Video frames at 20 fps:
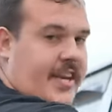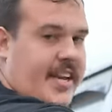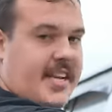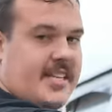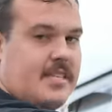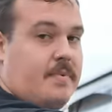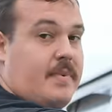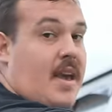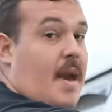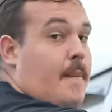you
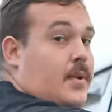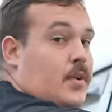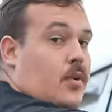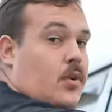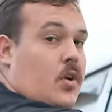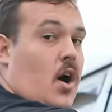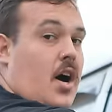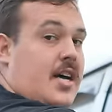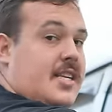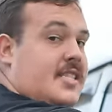get some Chemical
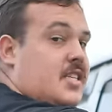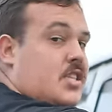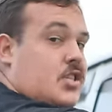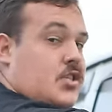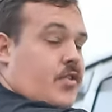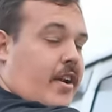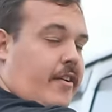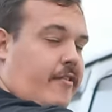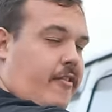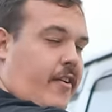Guys
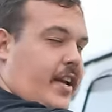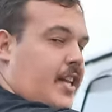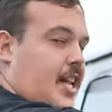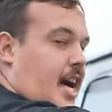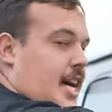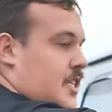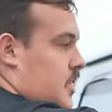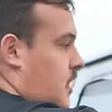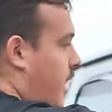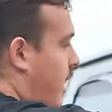streak-free
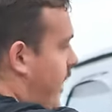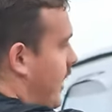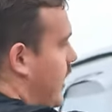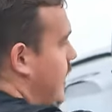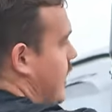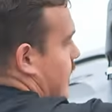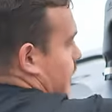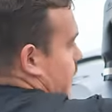glass cleaner,